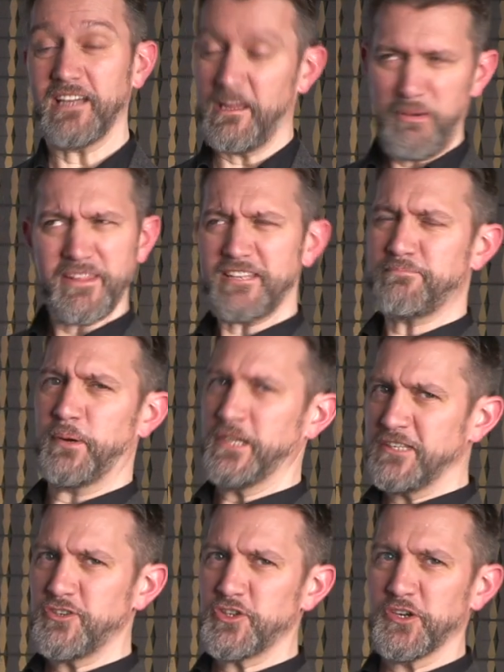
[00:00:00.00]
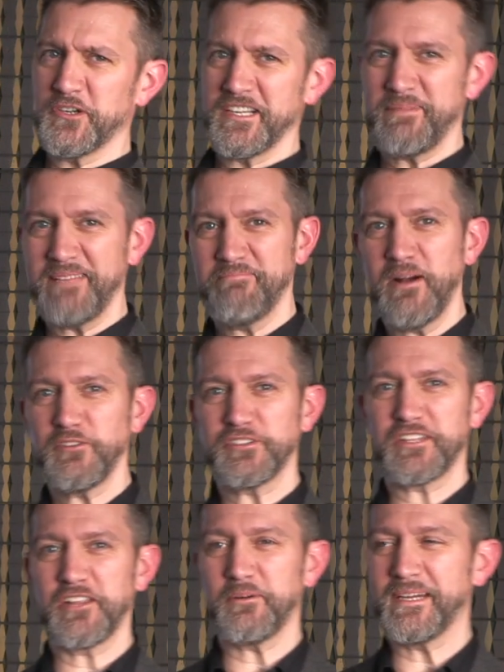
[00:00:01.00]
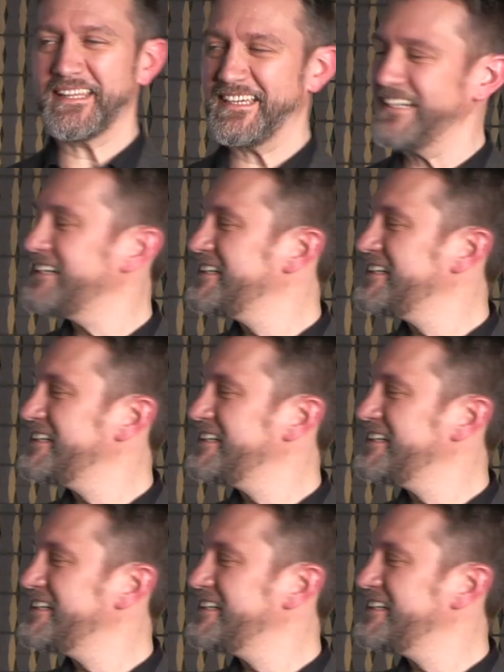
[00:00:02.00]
And by this point, you should already be most of the way there.